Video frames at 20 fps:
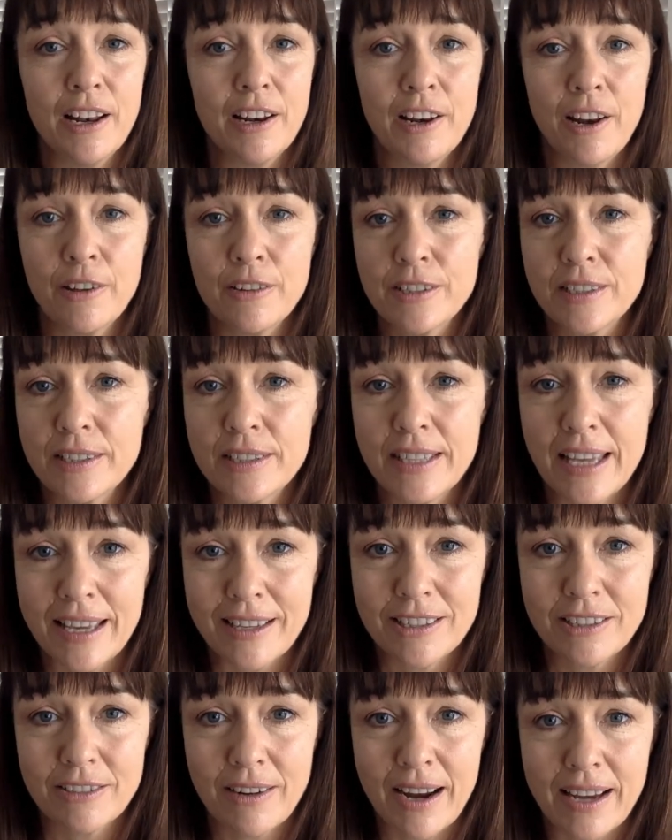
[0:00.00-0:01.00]
lotus
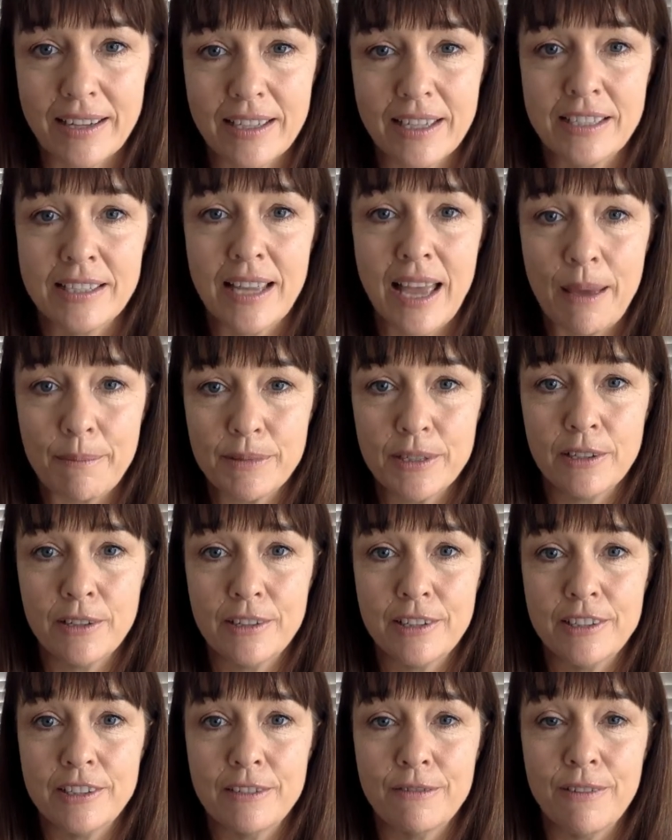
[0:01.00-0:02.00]
extract is
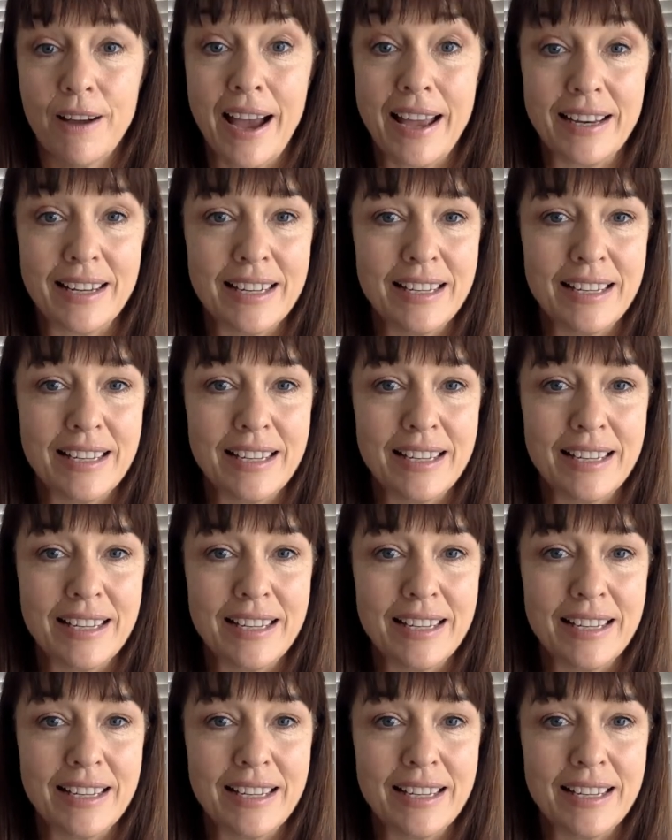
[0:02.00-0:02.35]
absolutely divine.